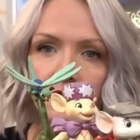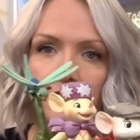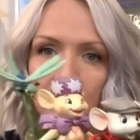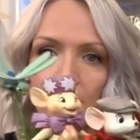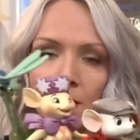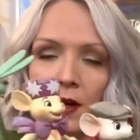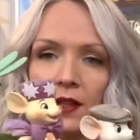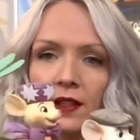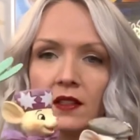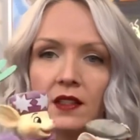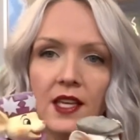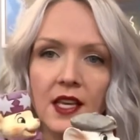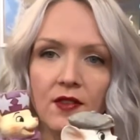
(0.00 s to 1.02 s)
them on the
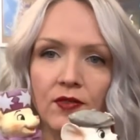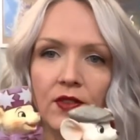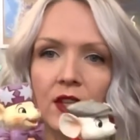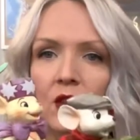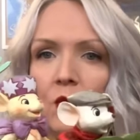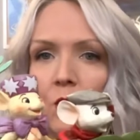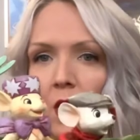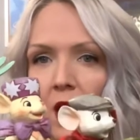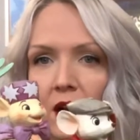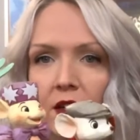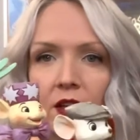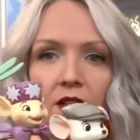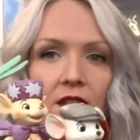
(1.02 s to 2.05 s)
leaf, in the
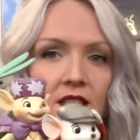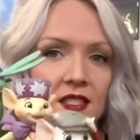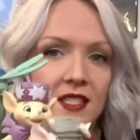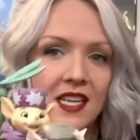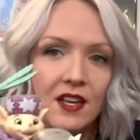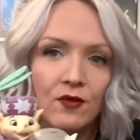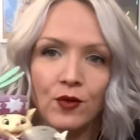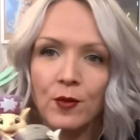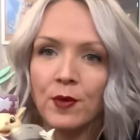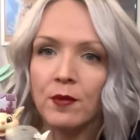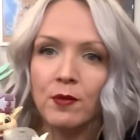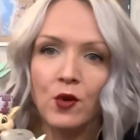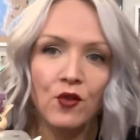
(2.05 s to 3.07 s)
water, the scene from the
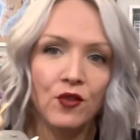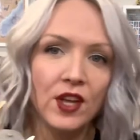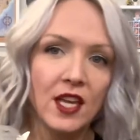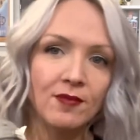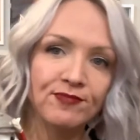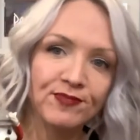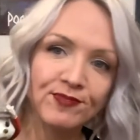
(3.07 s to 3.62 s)
movie.